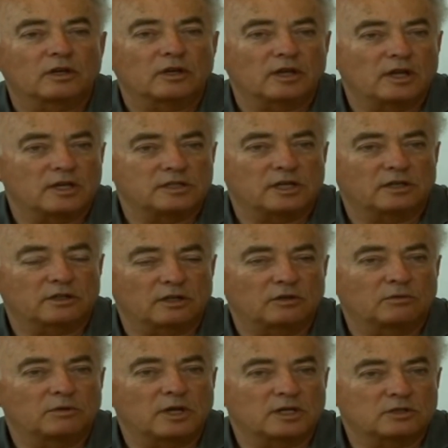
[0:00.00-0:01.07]
area
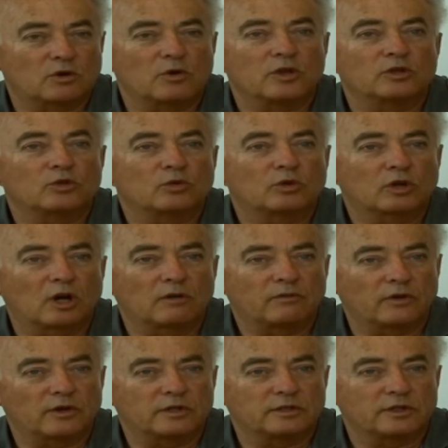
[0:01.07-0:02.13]
that we are going to
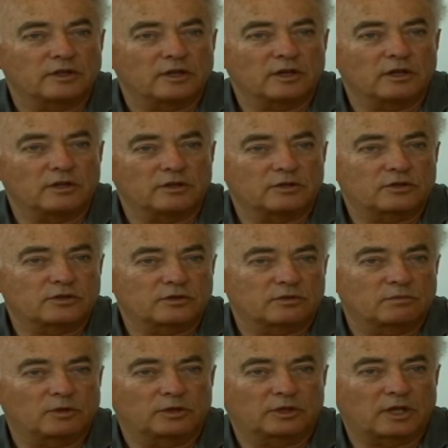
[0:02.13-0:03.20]
cover is
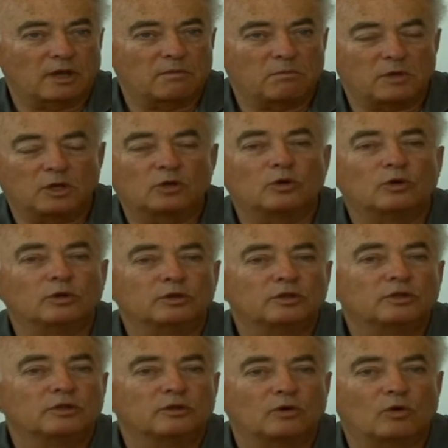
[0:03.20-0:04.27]
what can be
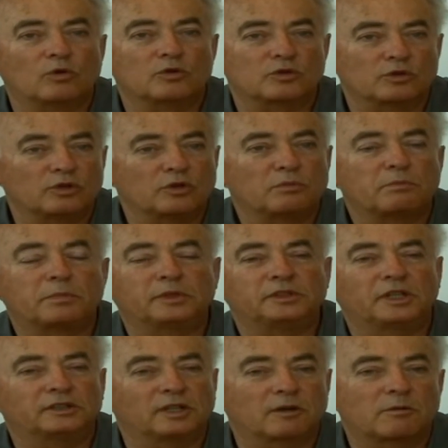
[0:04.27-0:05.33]
called also the
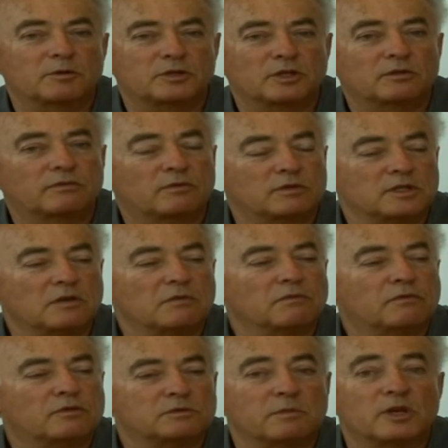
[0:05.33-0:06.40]
prerequisite for
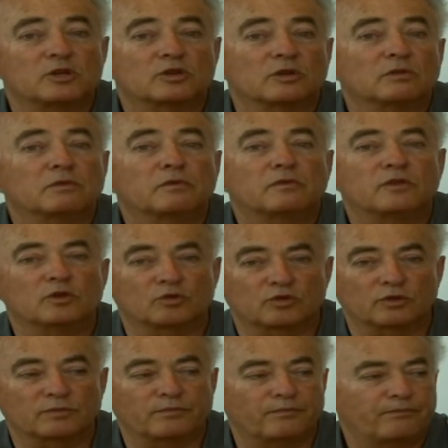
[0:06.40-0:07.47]
information fusion.